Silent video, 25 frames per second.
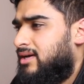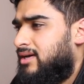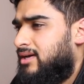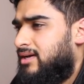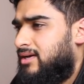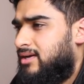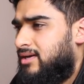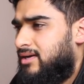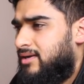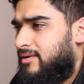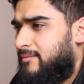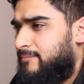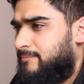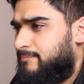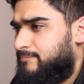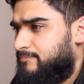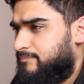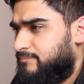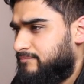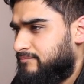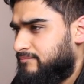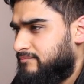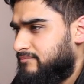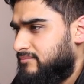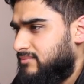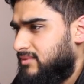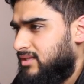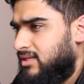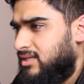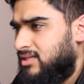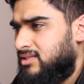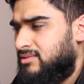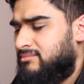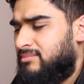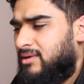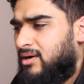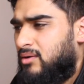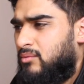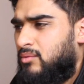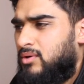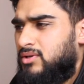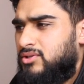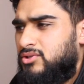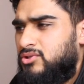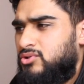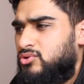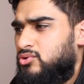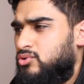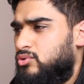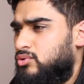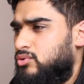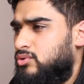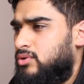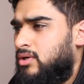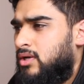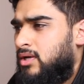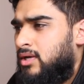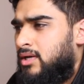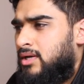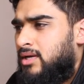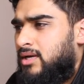That I wanted to